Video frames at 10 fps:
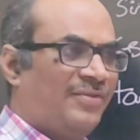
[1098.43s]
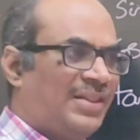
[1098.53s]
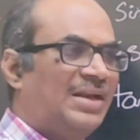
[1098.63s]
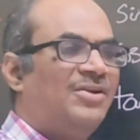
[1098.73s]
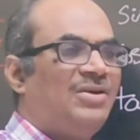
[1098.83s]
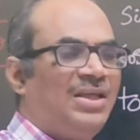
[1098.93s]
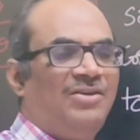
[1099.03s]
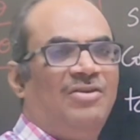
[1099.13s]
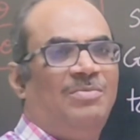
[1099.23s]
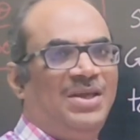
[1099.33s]
Then
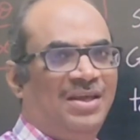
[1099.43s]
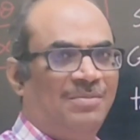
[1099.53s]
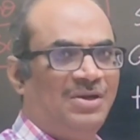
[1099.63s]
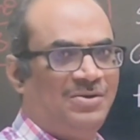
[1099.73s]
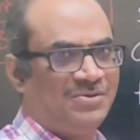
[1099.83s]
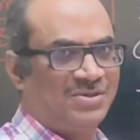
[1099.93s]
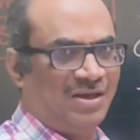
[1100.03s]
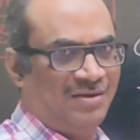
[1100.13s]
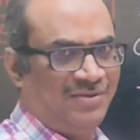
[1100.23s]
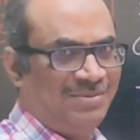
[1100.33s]
only you will be able to
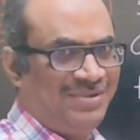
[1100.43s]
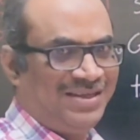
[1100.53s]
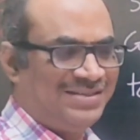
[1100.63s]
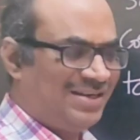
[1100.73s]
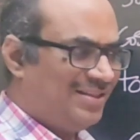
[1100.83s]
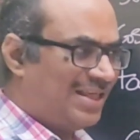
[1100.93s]
solve them easily.